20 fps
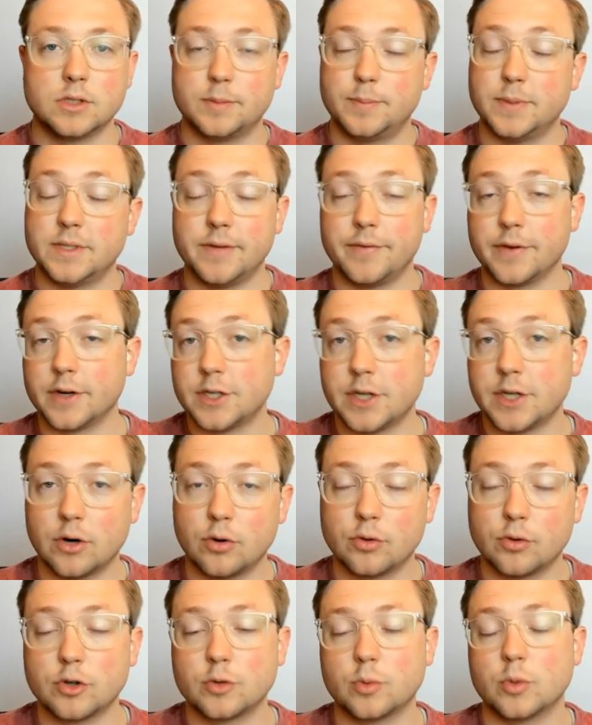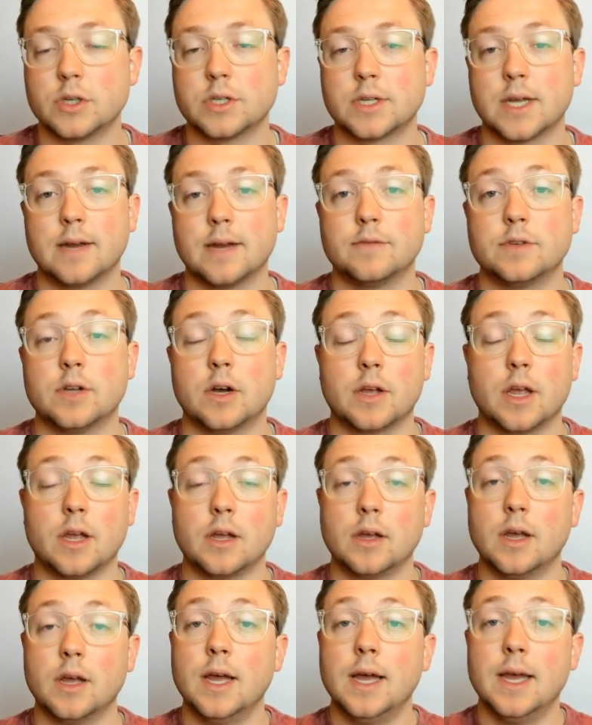specific shareholders, we're just kind of
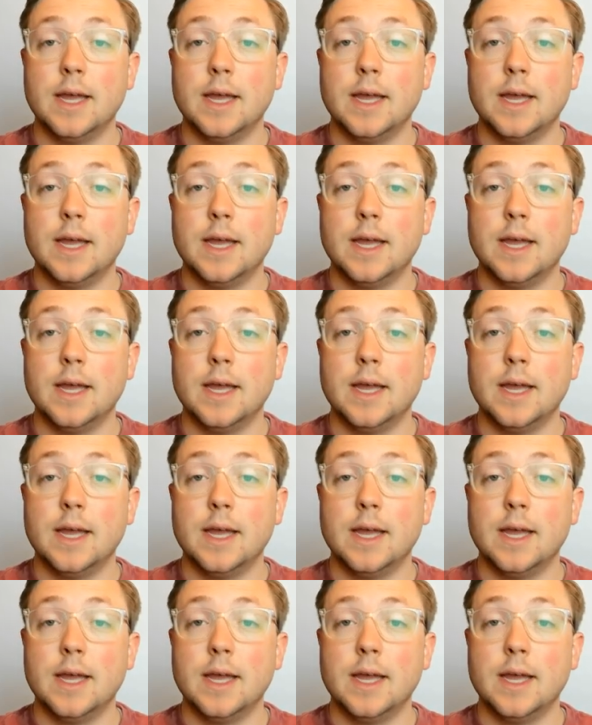talking